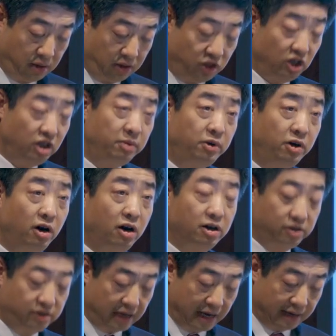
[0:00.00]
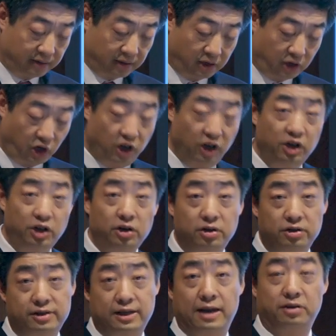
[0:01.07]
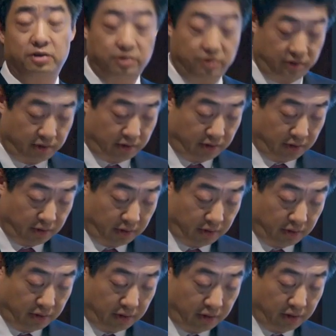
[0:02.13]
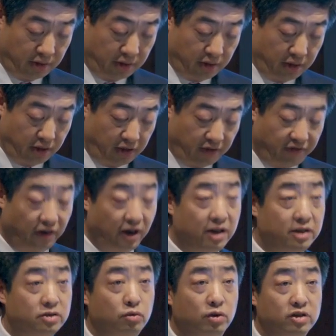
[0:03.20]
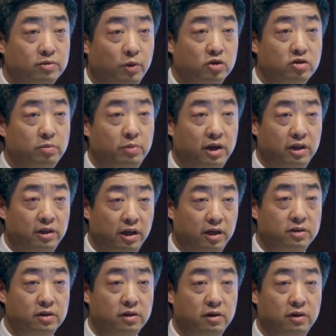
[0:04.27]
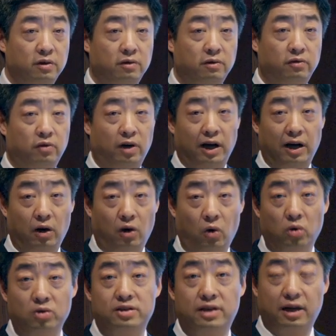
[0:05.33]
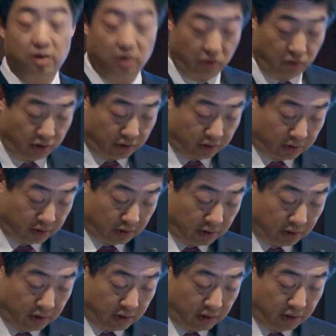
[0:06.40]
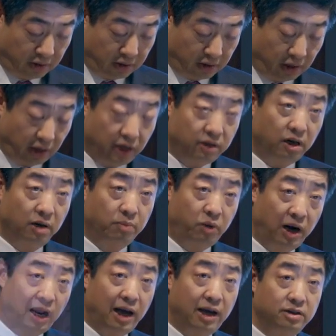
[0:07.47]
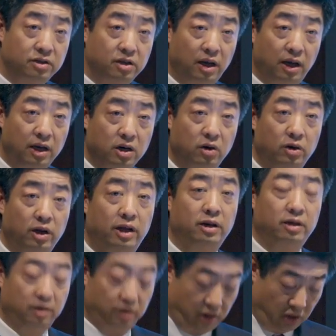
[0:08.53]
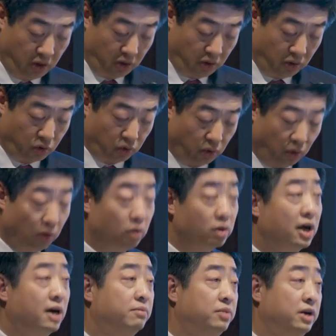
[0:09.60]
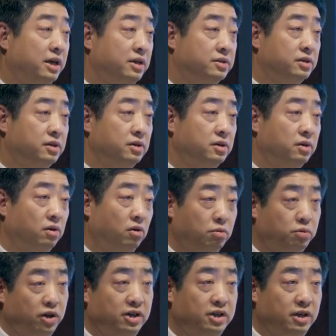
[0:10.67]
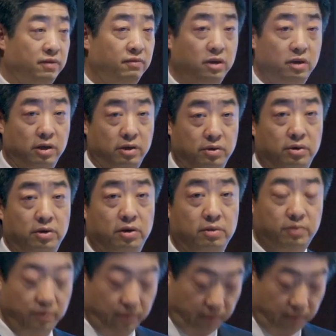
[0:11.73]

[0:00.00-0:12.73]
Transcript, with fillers: GDPR sets clear standards, defines responsibilities for all stakeholders, and applies equally to all companies operating in Europe.